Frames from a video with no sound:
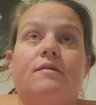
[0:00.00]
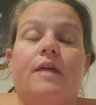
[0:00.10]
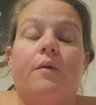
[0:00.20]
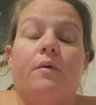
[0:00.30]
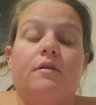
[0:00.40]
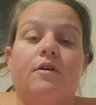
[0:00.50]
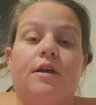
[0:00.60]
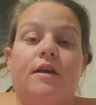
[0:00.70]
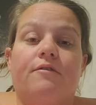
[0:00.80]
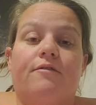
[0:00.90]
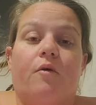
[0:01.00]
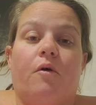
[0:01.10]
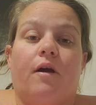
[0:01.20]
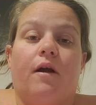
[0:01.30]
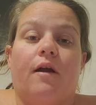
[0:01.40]
they were looking
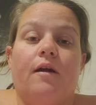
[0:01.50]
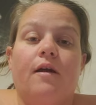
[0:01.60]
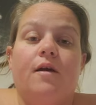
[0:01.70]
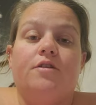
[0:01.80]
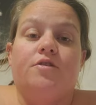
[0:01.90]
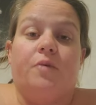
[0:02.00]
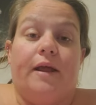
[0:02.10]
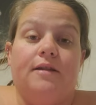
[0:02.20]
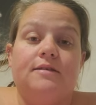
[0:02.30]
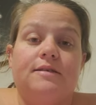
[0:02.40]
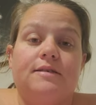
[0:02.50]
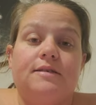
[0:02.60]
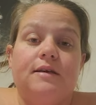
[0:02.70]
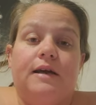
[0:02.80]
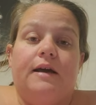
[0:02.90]
for
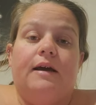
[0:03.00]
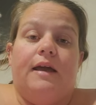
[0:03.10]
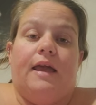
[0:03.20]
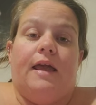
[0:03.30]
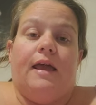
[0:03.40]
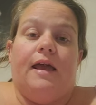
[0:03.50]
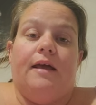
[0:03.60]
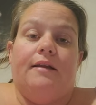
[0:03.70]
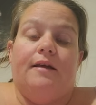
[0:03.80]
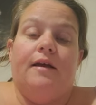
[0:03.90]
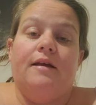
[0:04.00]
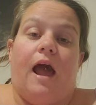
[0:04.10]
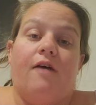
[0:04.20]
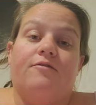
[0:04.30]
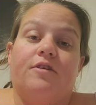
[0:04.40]
twins and
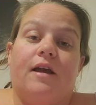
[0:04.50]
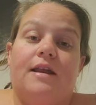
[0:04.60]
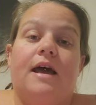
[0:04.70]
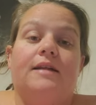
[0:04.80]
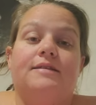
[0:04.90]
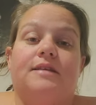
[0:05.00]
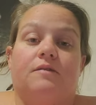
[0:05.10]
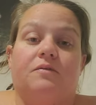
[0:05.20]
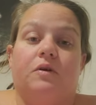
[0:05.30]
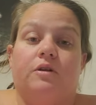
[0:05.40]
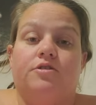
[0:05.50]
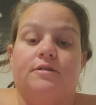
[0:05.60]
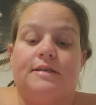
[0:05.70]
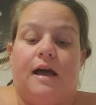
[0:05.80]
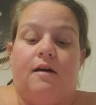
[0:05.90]
after I'd had several
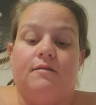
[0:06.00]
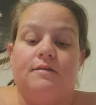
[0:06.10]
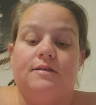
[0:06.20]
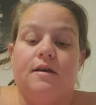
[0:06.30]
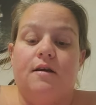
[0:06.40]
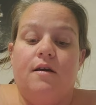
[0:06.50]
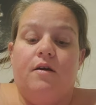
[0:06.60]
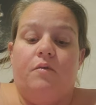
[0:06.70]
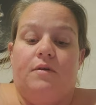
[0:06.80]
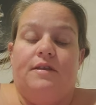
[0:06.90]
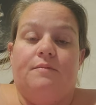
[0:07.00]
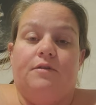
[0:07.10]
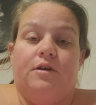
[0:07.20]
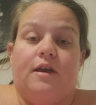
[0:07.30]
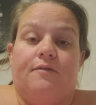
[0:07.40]
ultrasounds with them
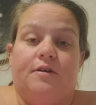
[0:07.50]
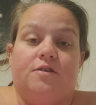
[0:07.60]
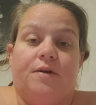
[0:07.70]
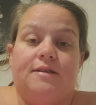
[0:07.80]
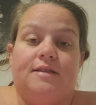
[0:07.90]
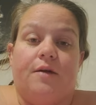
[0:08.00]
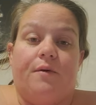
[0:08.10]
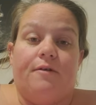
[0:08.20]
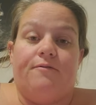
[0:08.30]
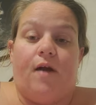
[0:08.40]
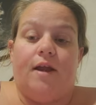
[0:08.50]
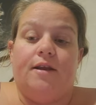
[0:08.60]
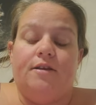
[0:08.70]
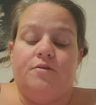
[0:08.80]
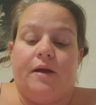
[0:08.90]
looking for twins, they weren't
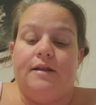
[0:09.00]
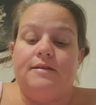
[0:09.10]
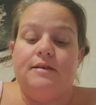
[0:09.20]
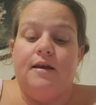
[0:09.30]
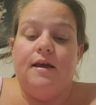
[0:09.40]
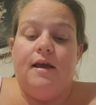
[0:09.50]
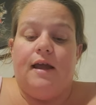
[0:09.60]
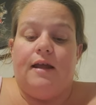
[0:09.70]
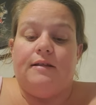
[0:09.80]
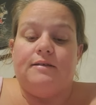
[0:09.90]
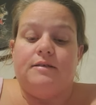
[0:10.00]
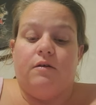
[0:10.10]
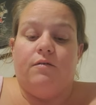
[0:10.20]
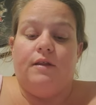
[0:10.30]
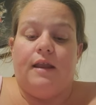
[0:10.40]
finding twins. And
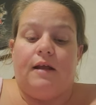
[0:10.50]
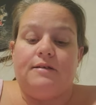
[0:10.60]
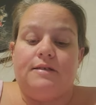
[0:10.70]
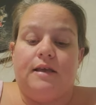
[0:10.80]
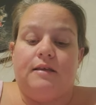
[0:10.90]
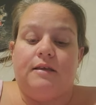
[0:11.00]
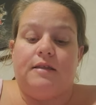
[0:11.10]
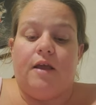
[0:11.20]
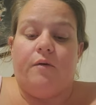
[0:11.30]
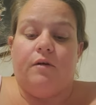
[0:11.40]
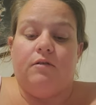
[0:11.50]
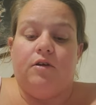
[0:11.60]
so the next thing that they were